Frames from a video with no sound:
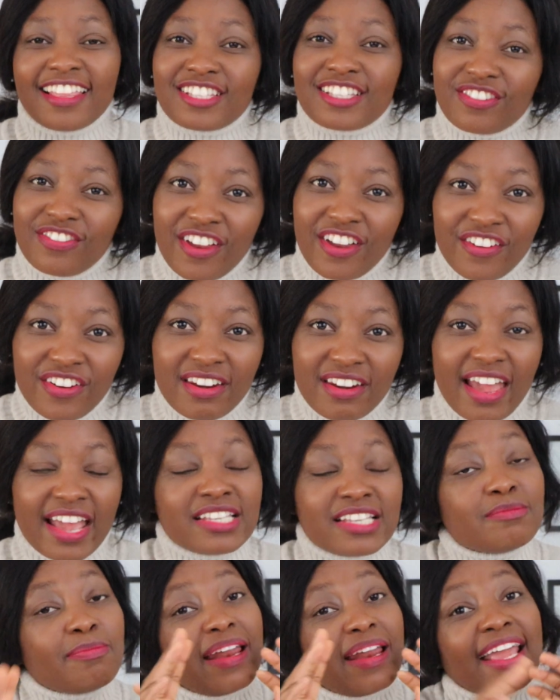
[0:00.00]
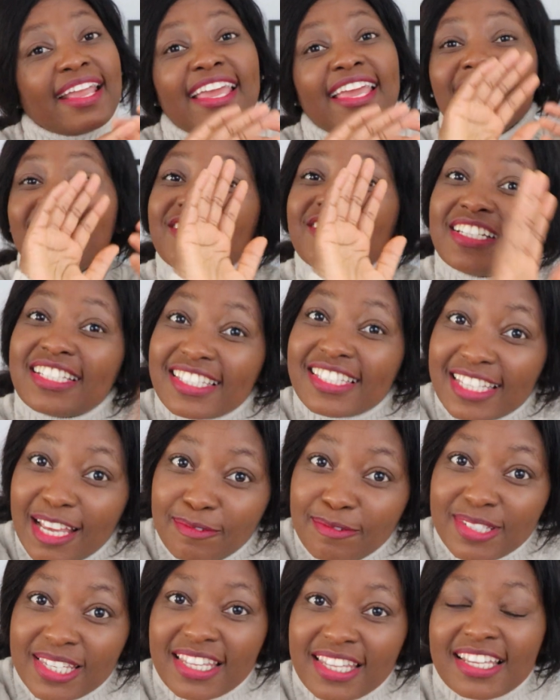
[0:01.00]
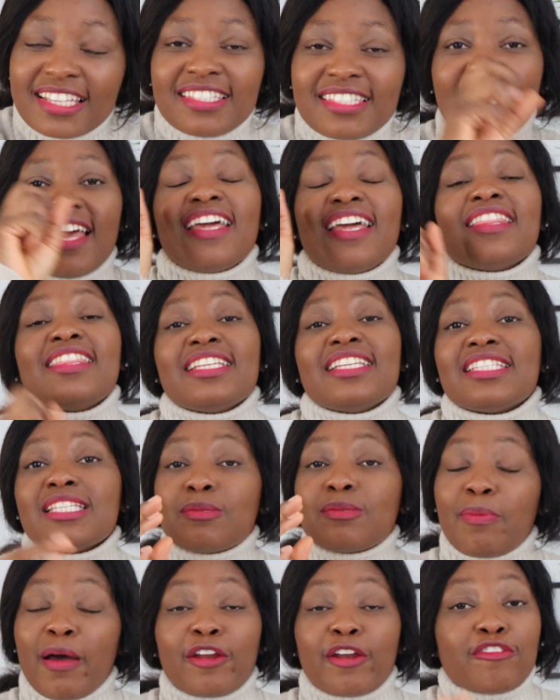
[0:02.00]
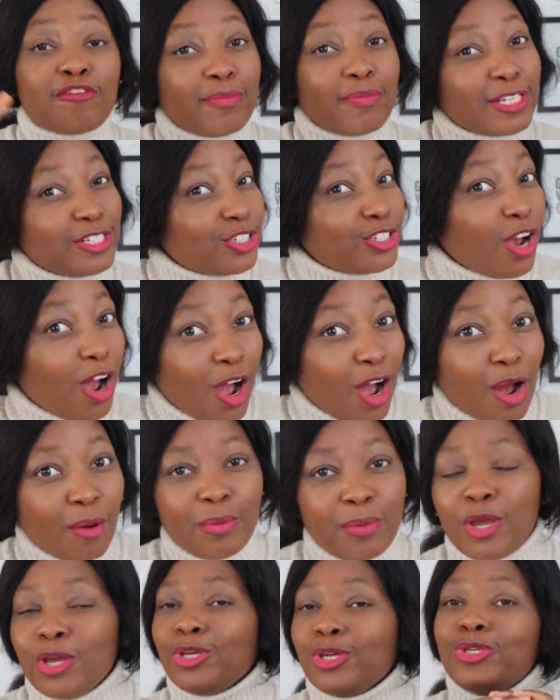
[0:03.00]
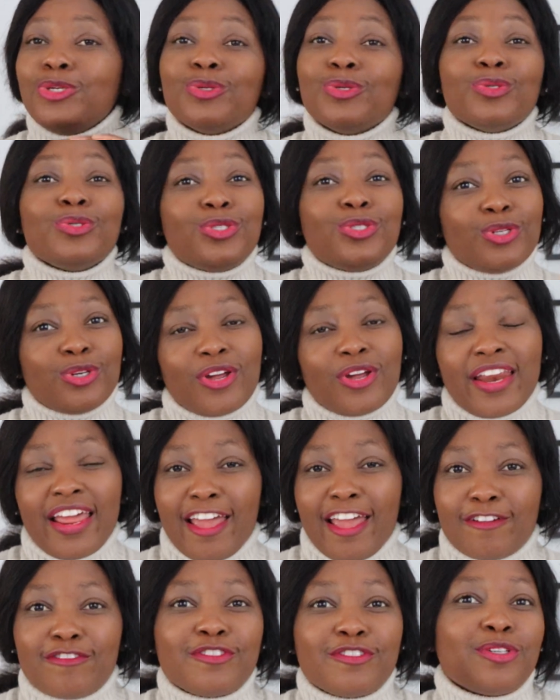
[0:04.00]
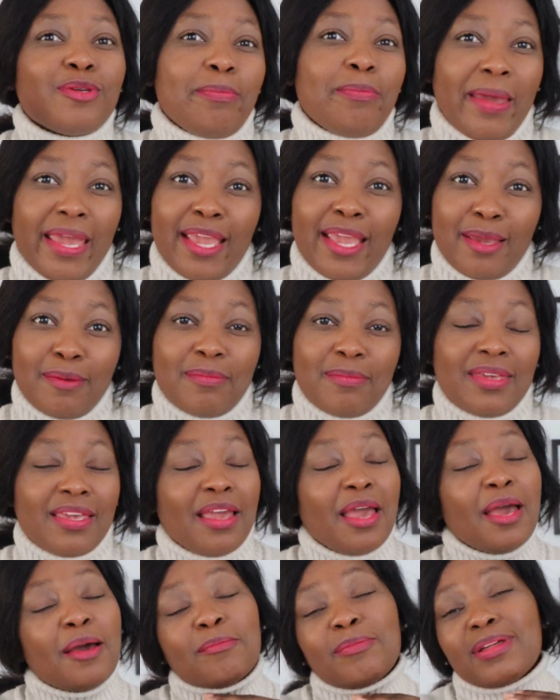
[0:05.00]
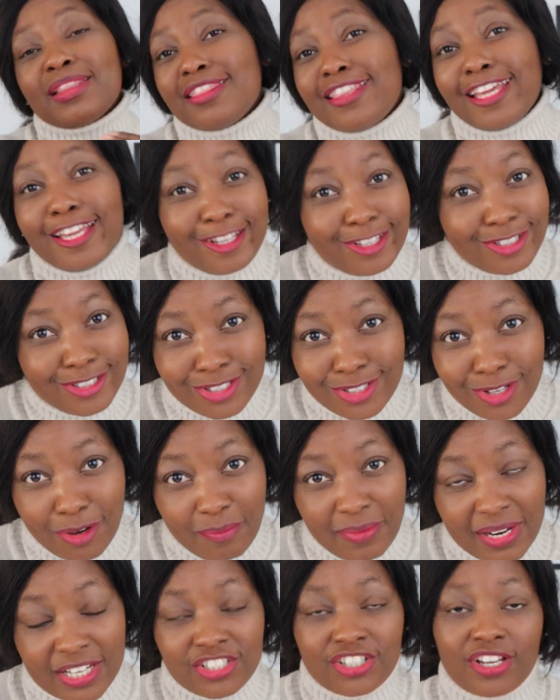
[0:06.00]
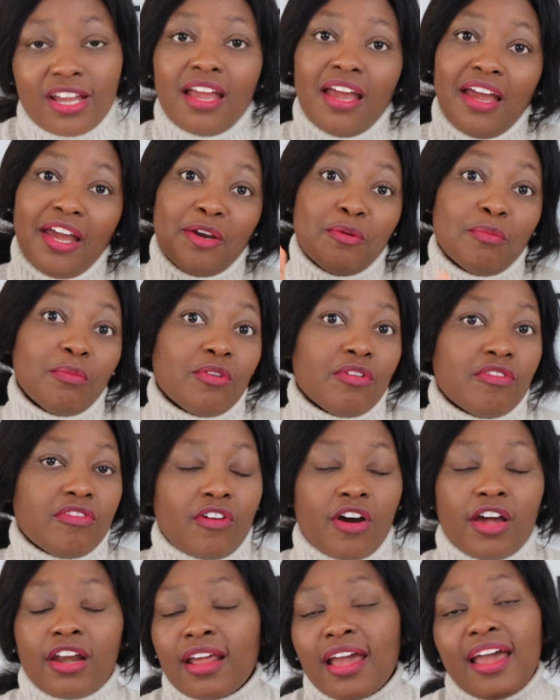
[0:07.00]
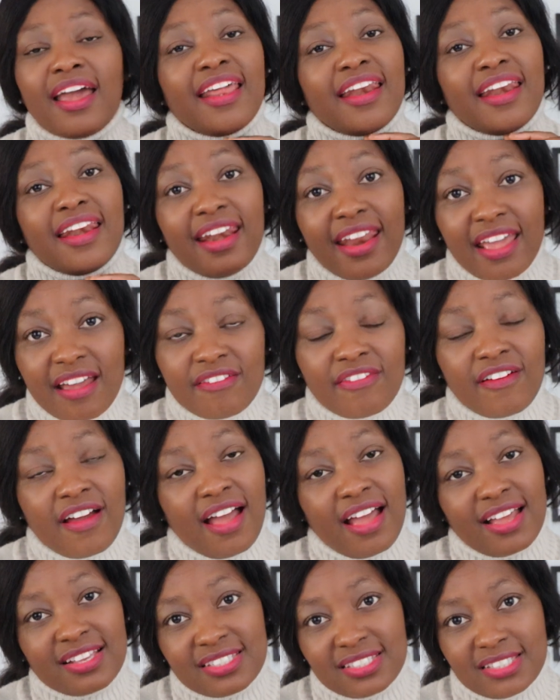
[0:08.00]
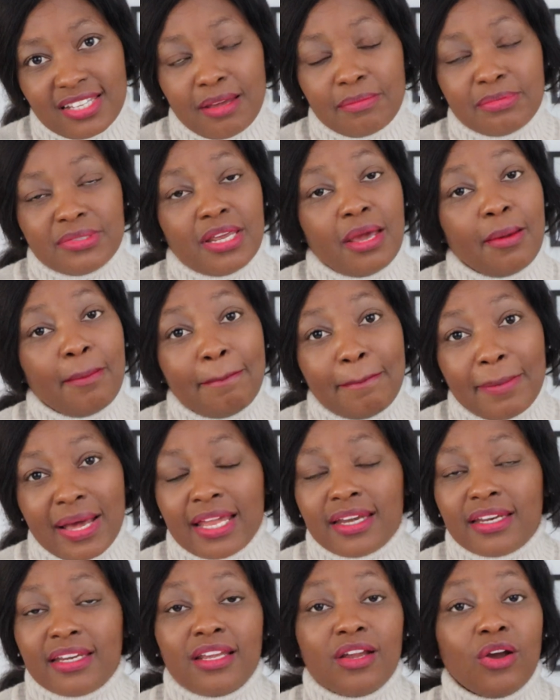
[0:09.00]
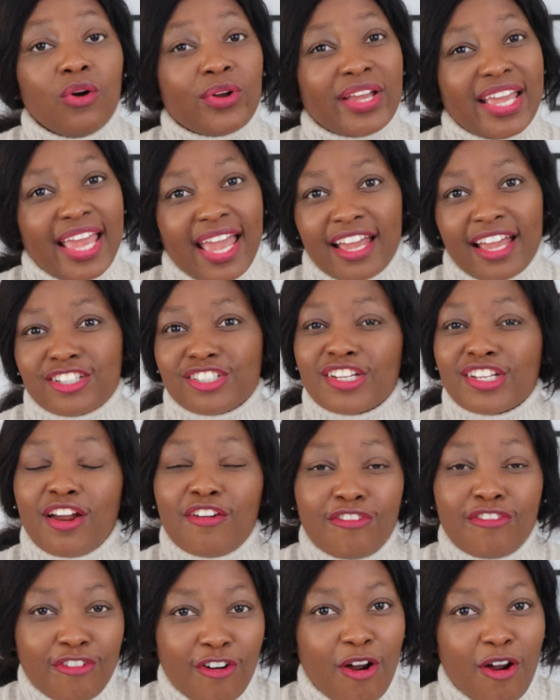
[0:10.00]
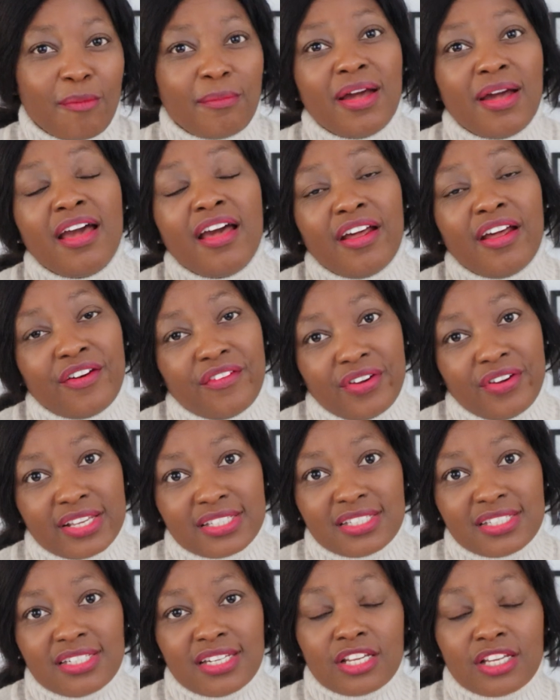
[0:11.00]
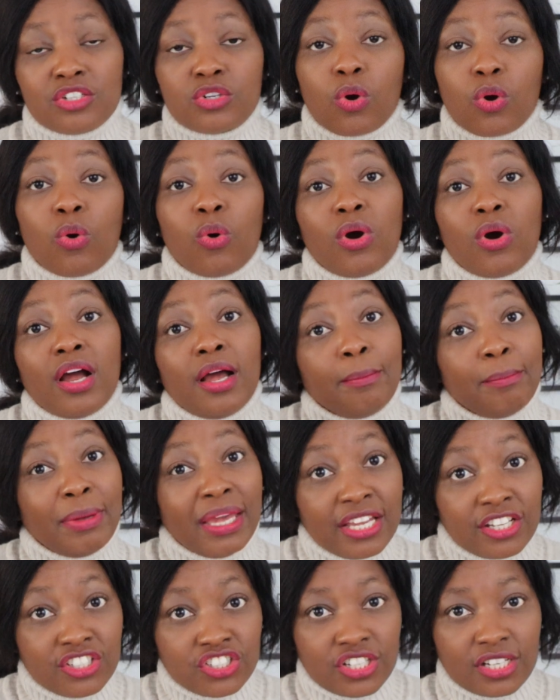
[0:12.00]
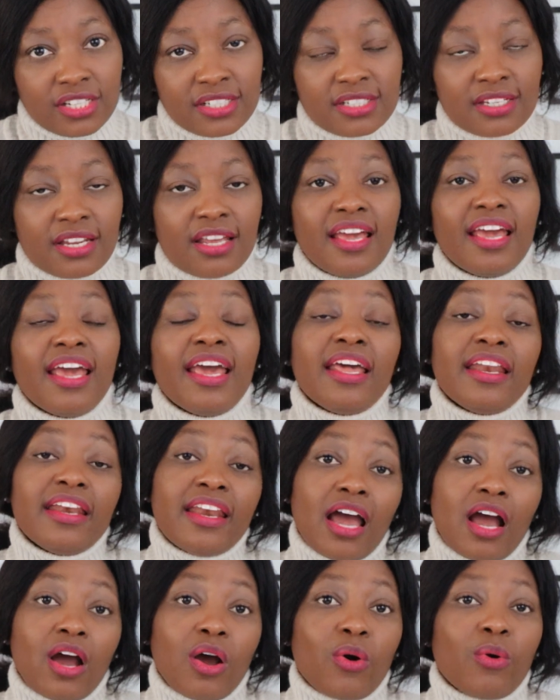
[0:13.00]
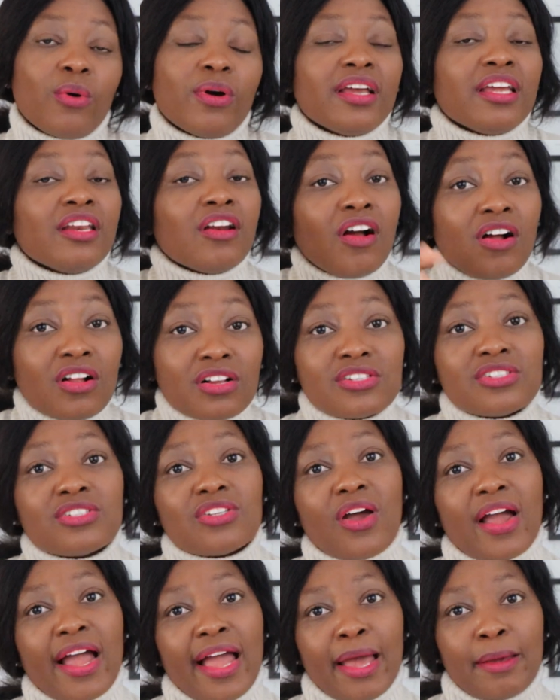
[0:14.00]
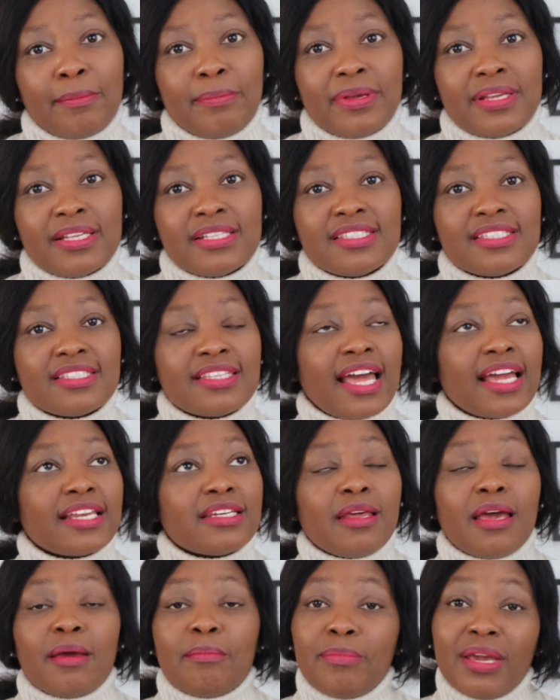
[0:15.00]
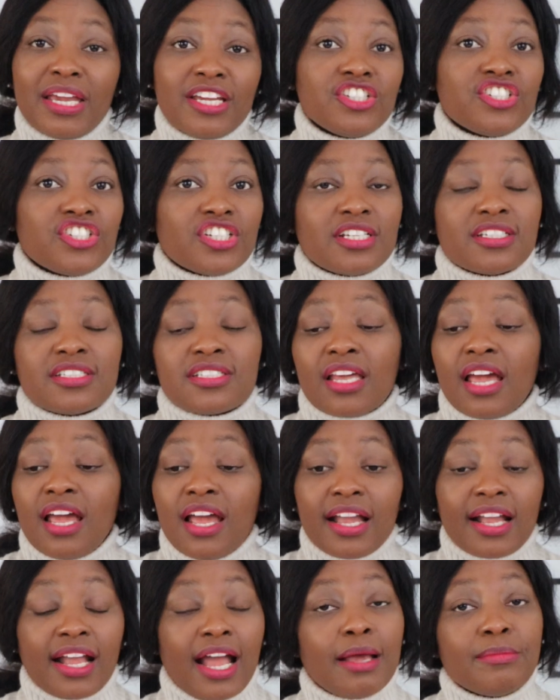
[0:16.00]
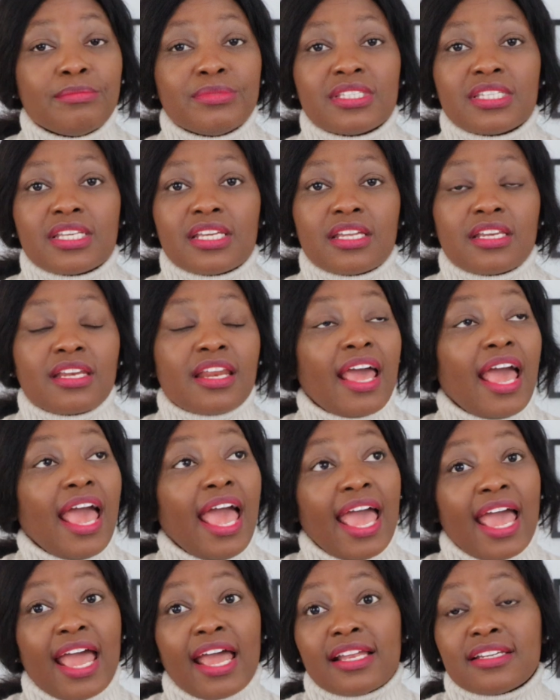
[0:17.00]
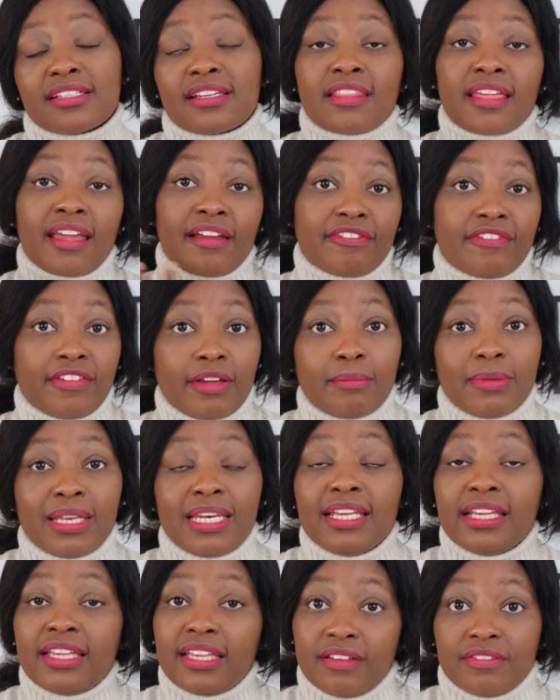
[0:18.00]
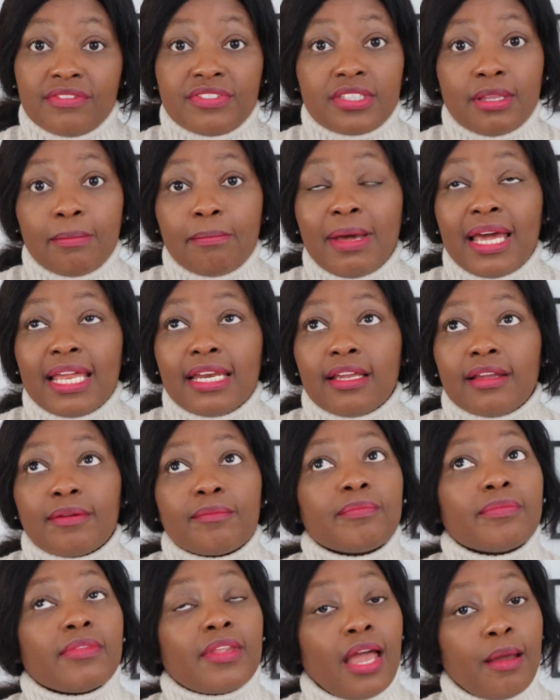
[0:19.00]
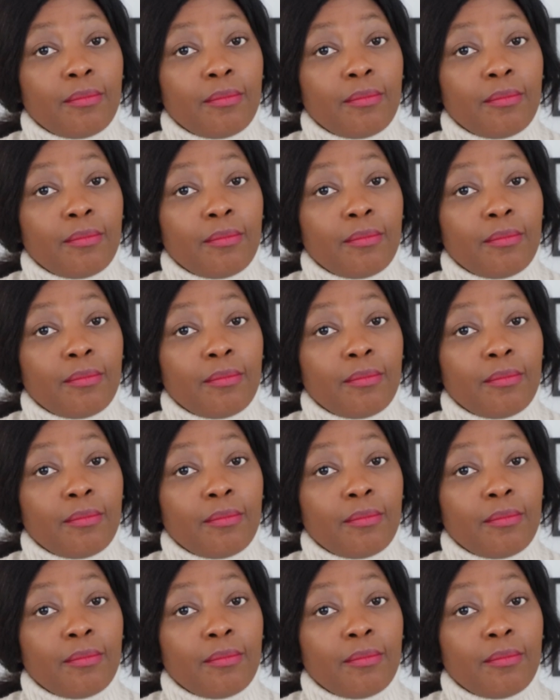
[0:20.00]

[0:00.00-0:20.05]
That's very nice, but I cannot accept this. This is part of my job. You do not have to pay me, but thank you so much, and move on. Never accept money or cash from a resident or a patient. Now, it also happens that patient comes in and their family gives the money.